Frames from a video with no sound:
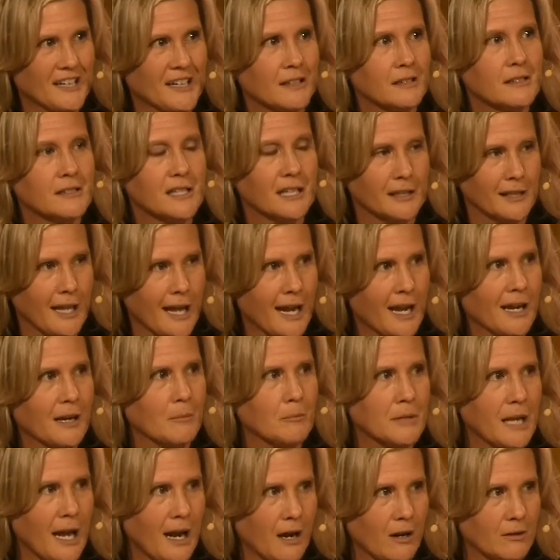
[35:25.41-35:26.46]
to lay him
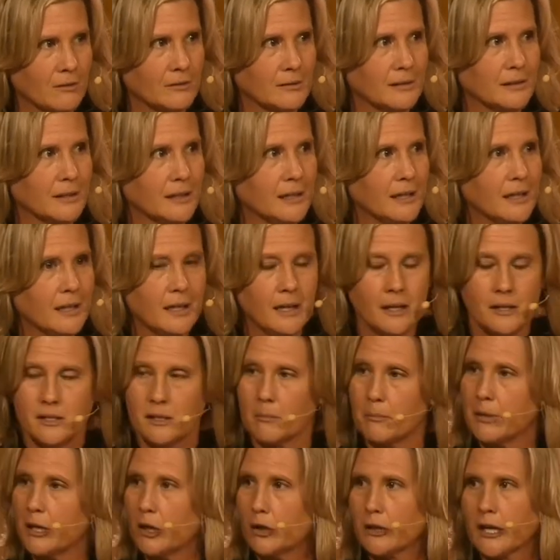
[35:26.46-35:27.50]
down, to
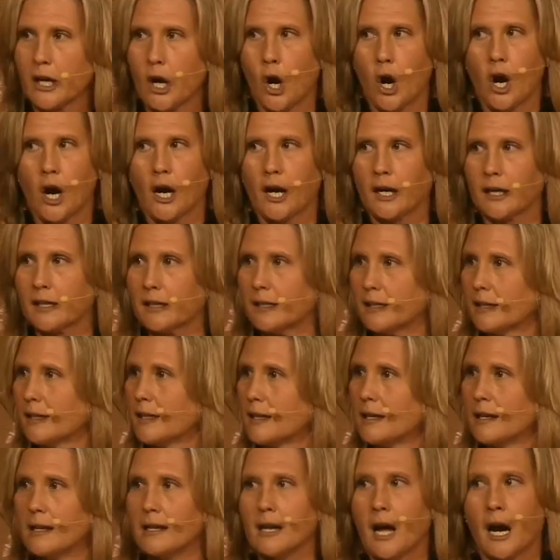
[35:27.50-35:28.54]
build an ark,
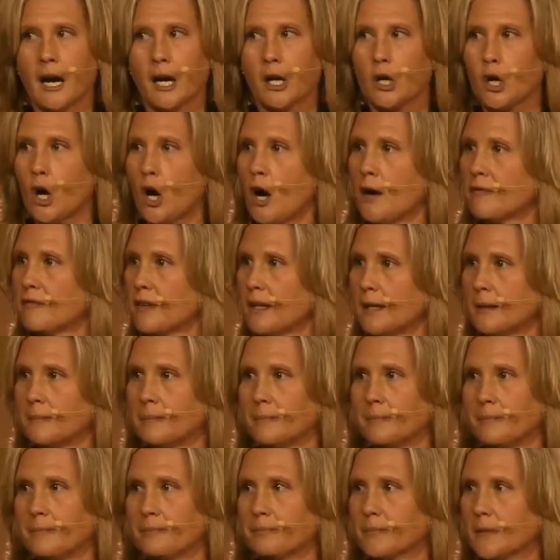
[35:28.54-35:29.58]
not a coffin,
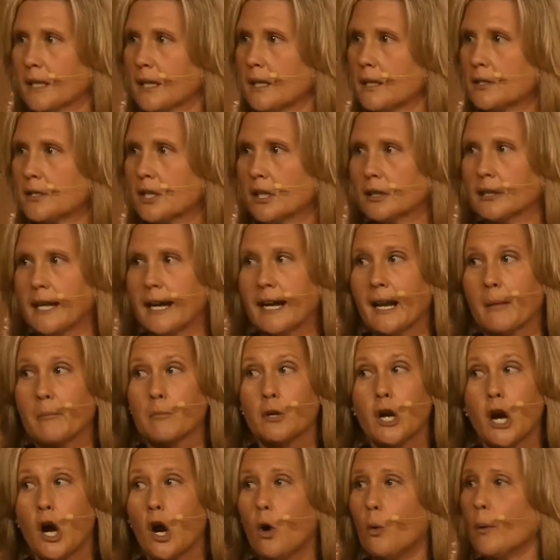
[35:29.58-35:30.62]
to let him
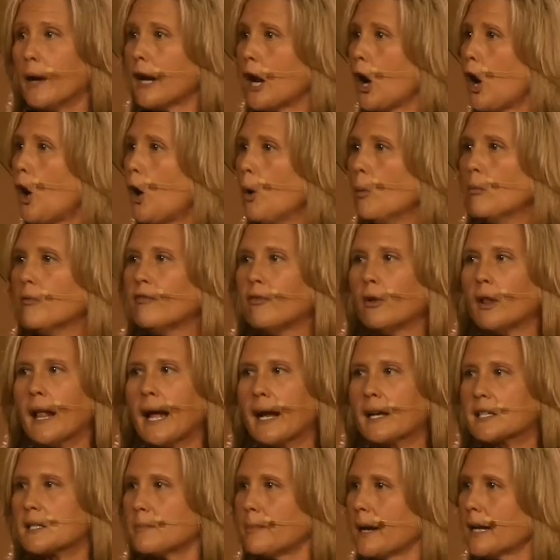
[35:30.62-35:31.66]
go in hopeful
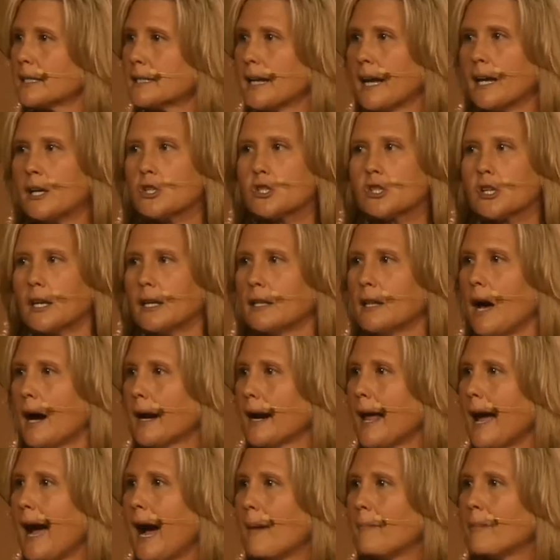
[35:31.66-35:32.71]
expectation, not
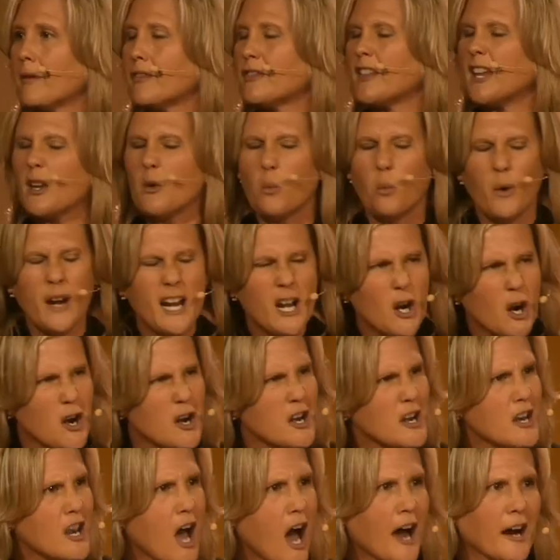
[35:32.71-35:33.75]
apathy. We are
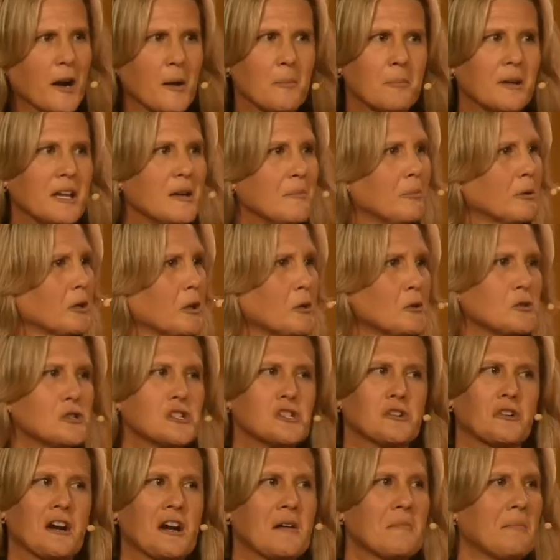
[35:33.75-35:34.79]
not a people who
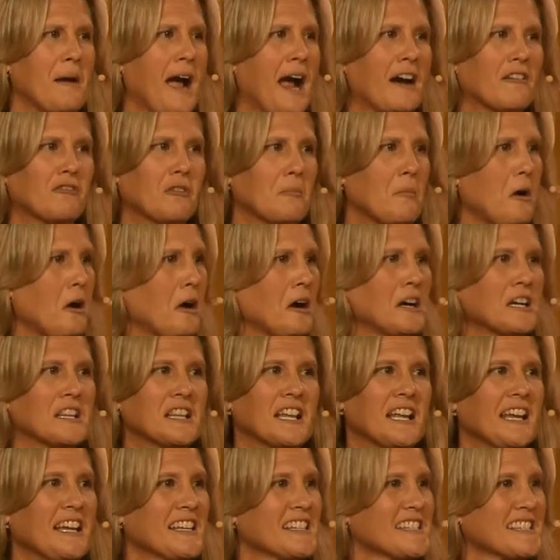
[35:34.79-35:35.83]
shrink back from hard
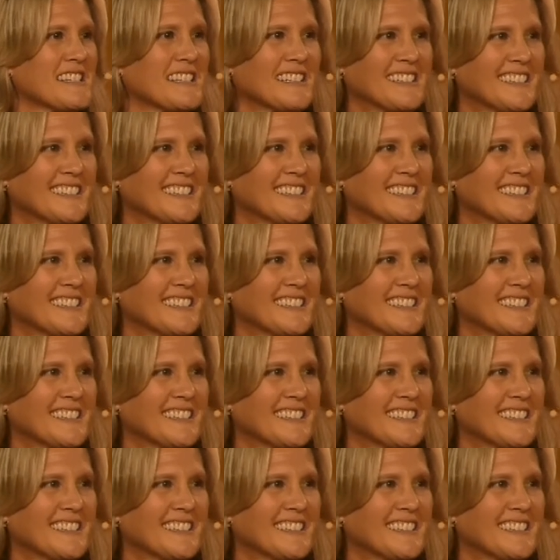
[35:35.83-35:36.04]
things.